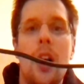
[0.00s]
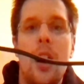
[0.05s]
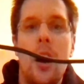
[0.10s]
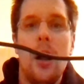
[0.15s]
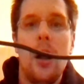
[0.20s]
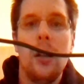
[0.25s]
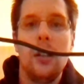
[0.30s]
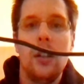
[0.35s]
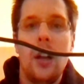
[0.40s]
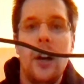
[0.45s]
a
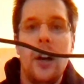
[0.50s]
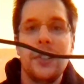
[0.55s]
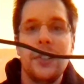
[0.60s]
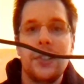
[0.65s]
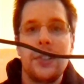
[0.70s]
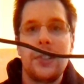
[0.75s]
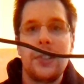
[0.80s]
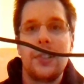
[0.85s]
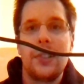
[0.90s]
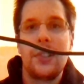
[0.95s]

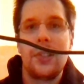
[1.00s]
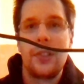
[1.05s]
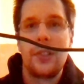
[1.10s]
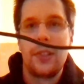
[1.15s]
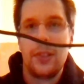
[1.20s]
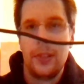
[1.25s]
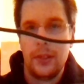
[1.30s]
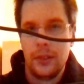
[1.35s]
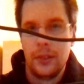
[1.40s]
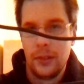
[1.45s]
lot
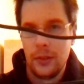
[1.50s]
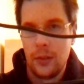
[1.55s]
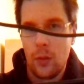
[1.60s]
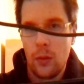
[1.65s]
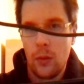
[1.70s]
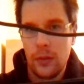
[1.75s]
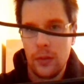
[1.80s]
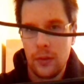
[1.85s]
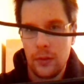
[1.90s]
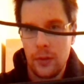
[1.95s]

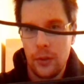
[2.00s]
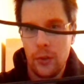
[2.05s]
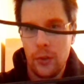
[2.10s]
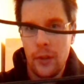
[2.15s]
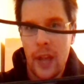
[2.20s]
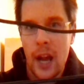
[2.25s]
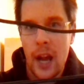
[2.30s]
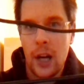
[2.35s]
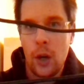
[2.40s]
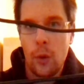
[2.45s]

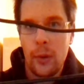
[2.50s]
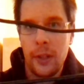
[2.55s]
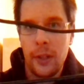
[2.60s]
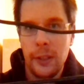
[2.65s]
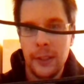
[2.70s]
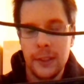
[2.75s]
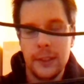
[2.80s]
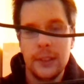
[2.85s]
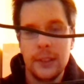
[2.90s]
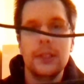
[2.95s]
narrower,